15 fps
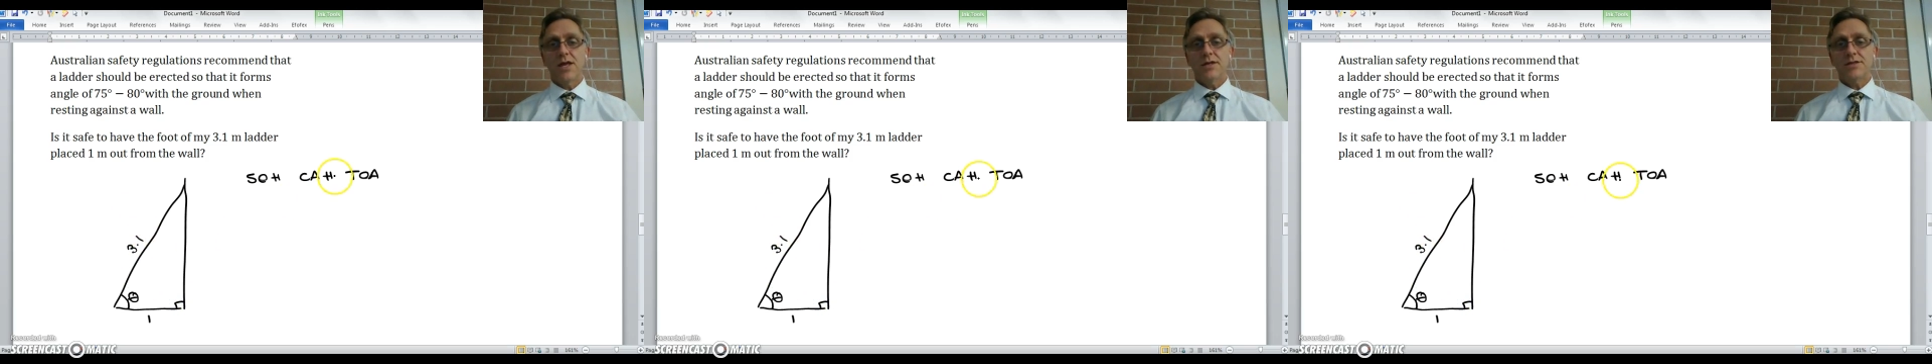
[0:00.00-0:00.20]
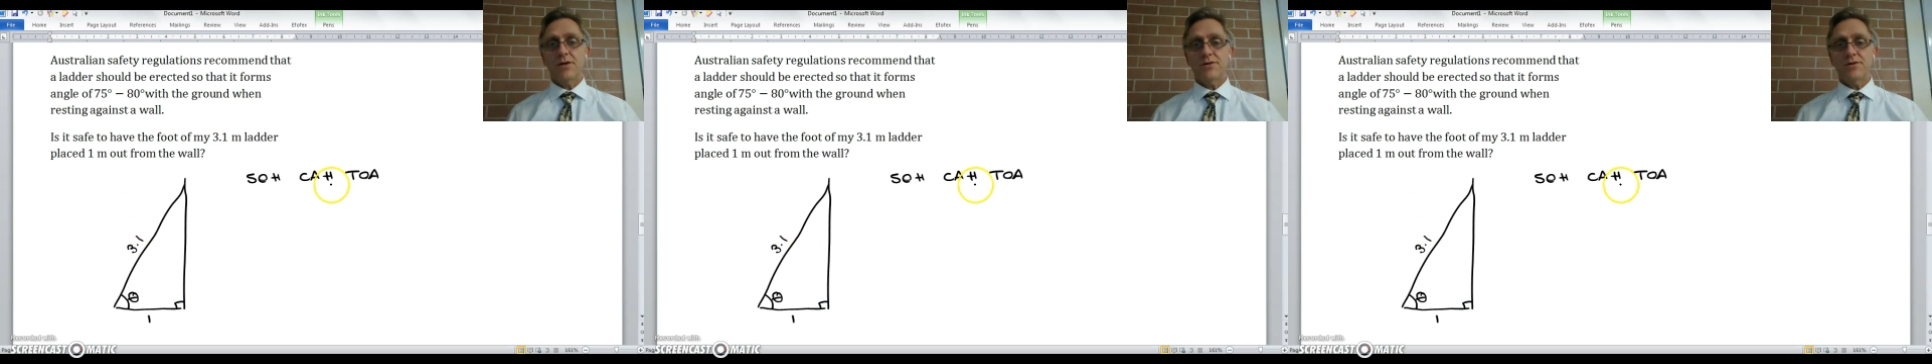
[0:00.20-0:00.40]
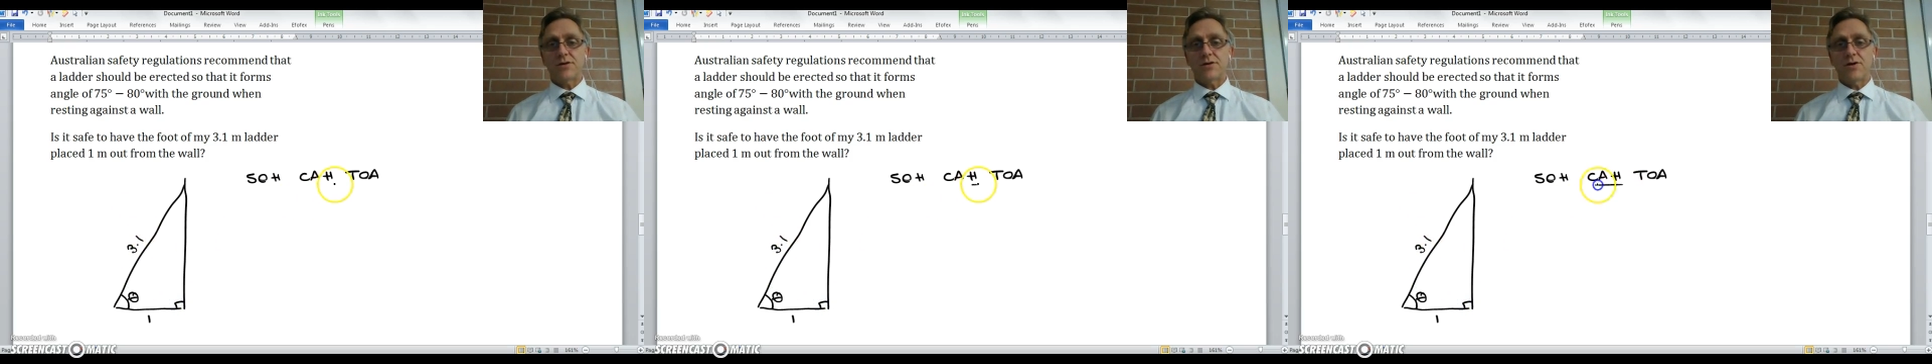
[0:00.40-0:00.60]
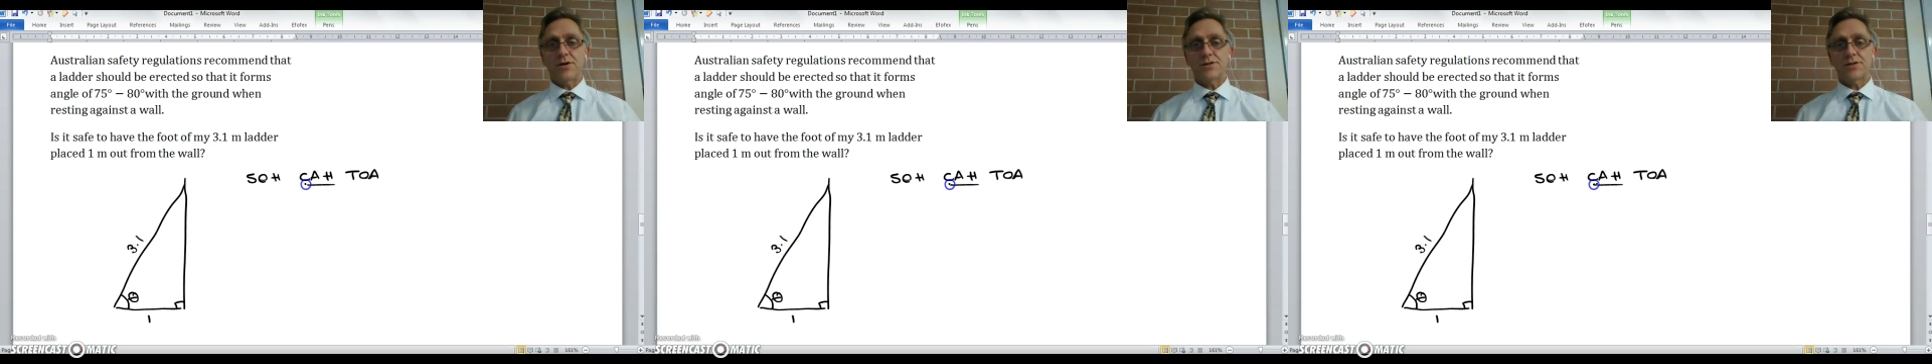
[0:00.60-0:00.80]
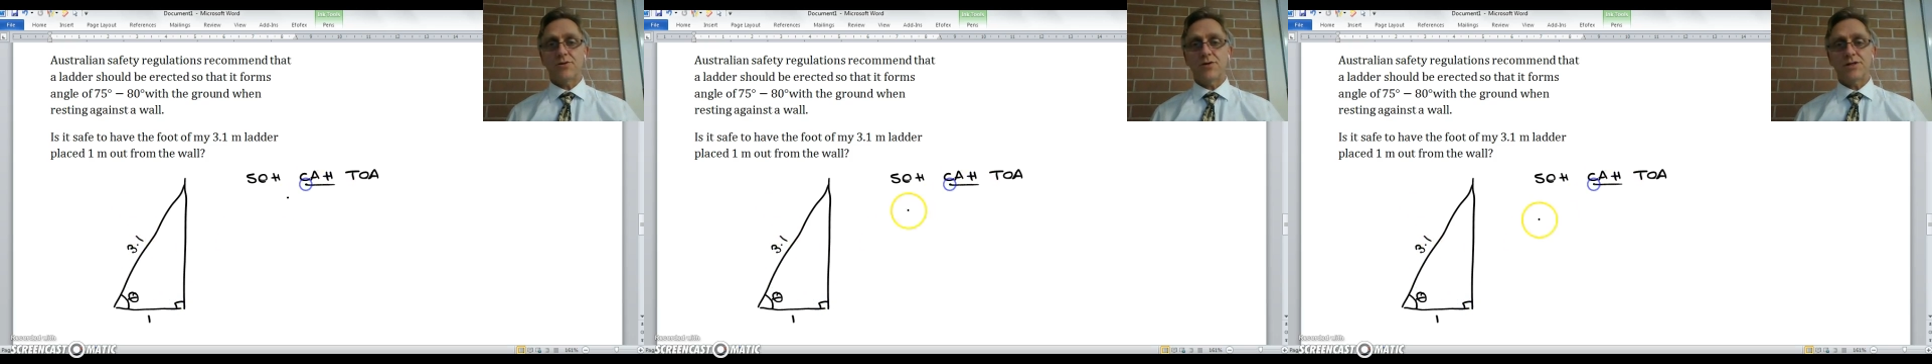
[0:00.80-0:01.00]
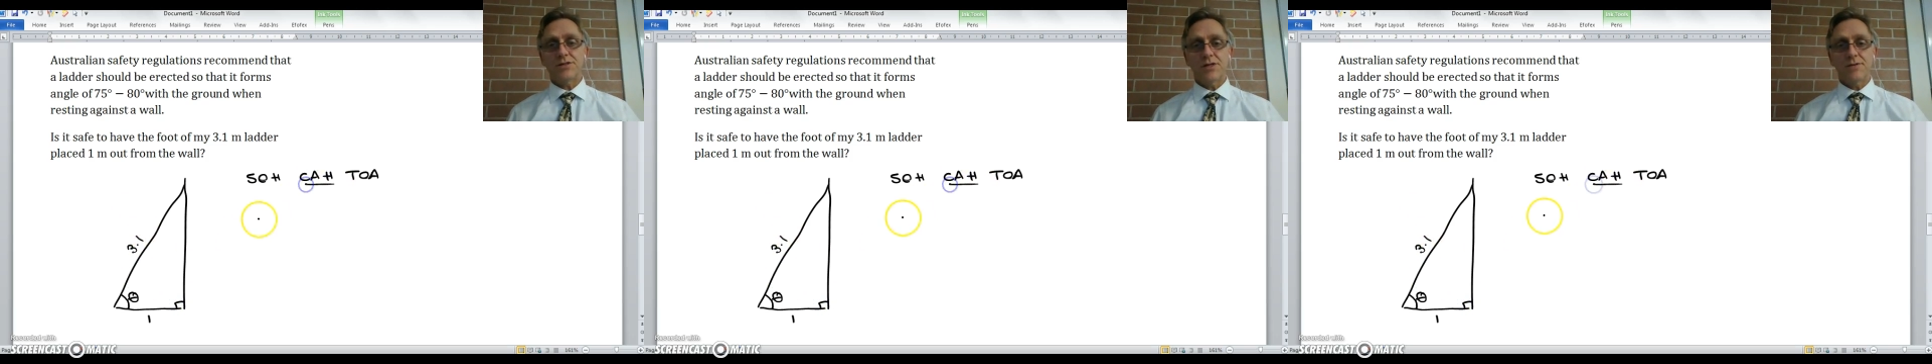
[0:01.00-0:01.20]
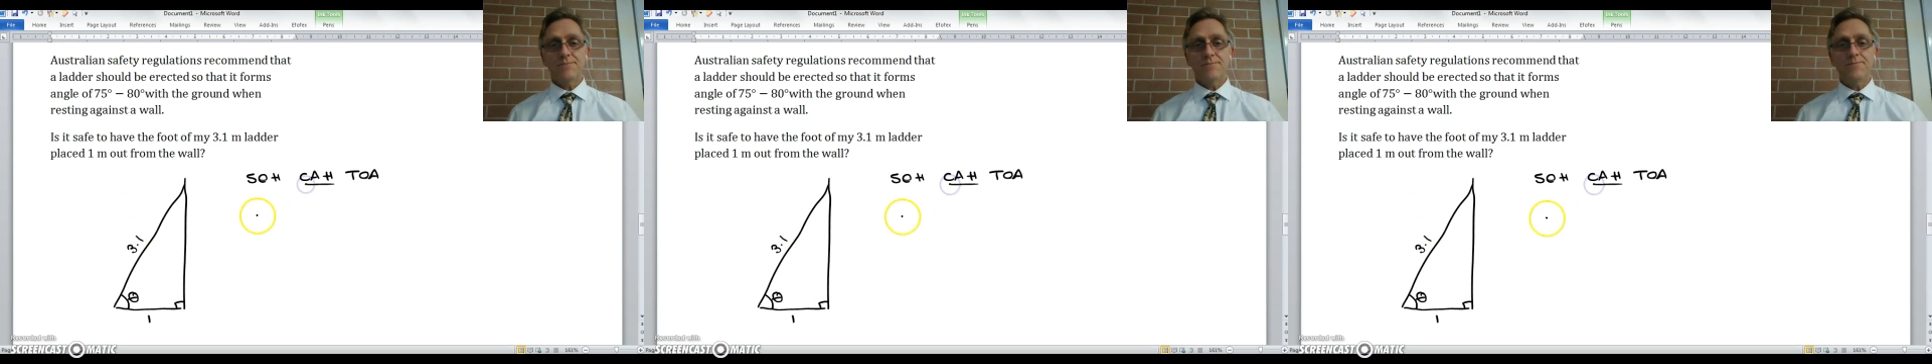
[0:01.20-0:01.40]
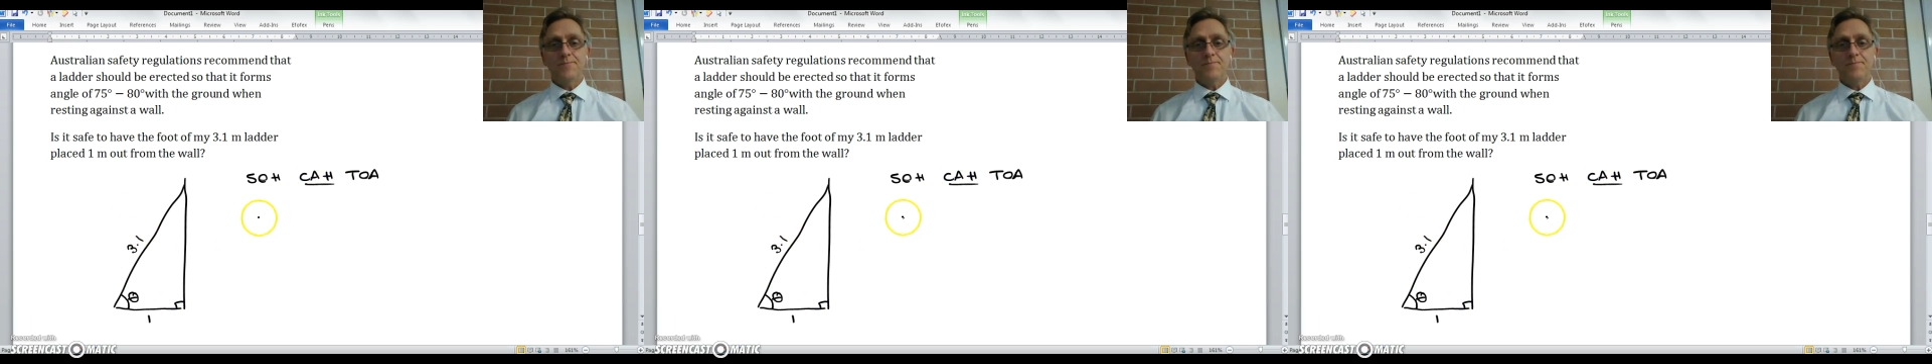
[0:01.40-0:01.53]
So it's a cos question.